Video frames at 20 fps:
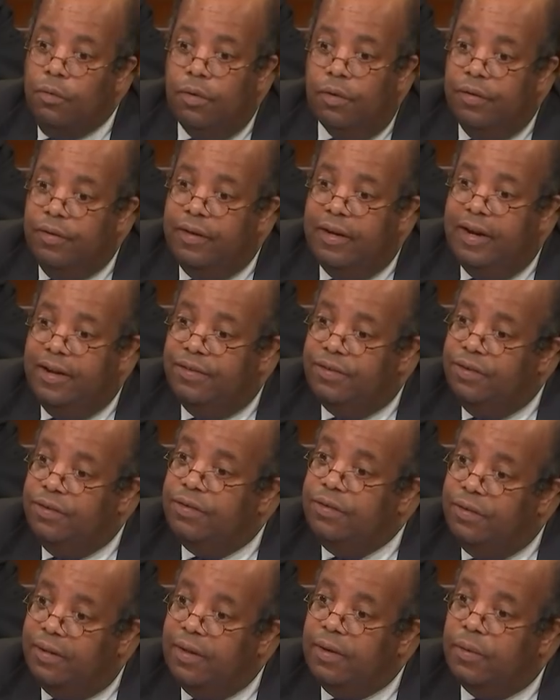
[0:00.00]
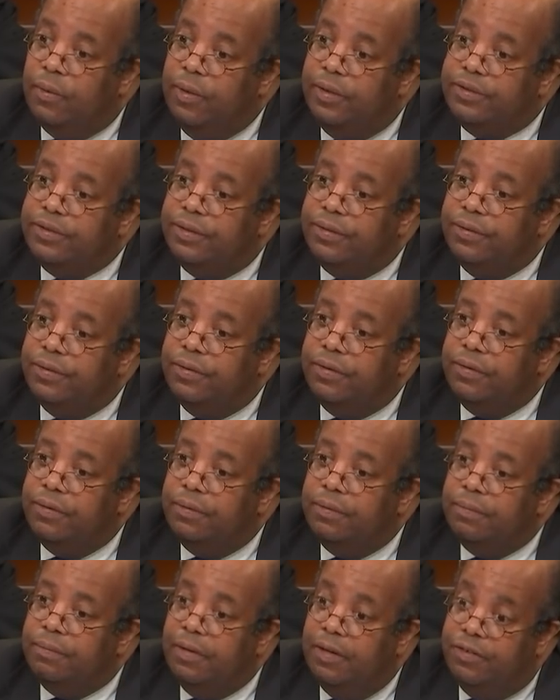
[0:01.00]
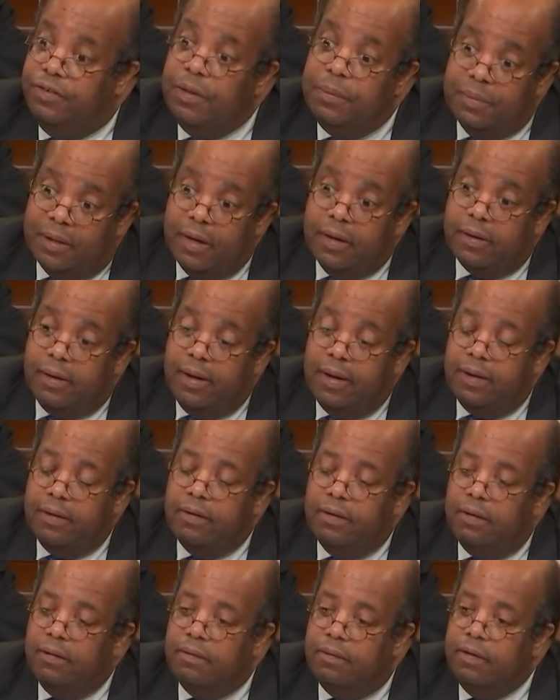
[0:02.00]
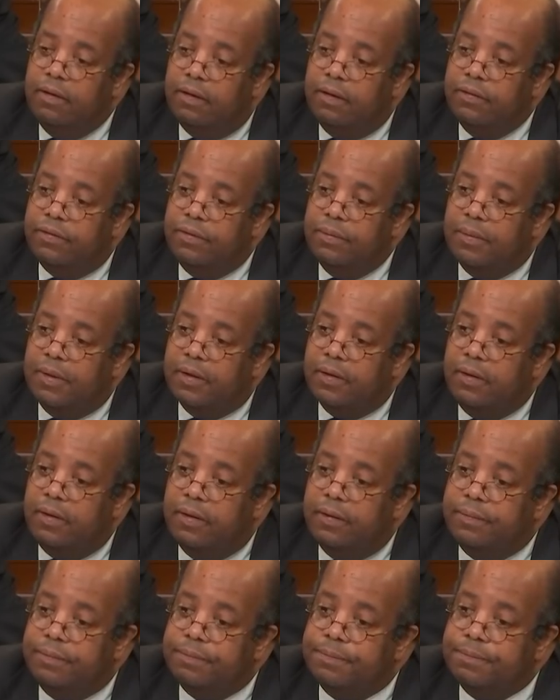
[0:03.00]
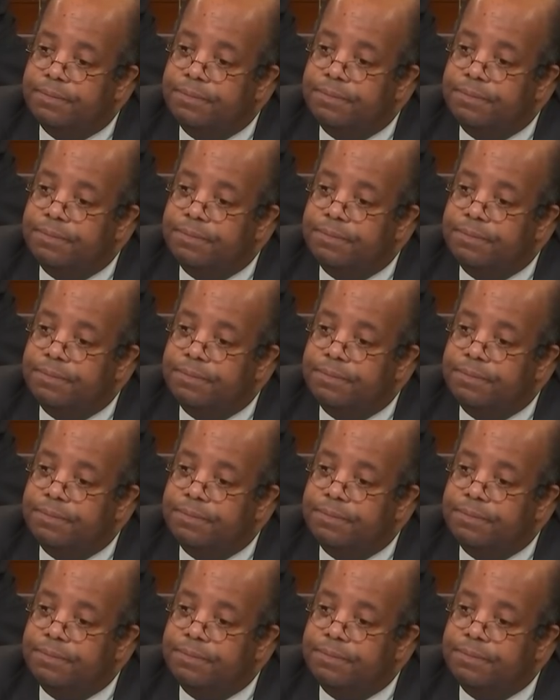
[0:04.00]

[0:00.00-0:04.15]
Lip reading: don't know the answer to that question, sir. But it seems like a lot. It does seem like a lot.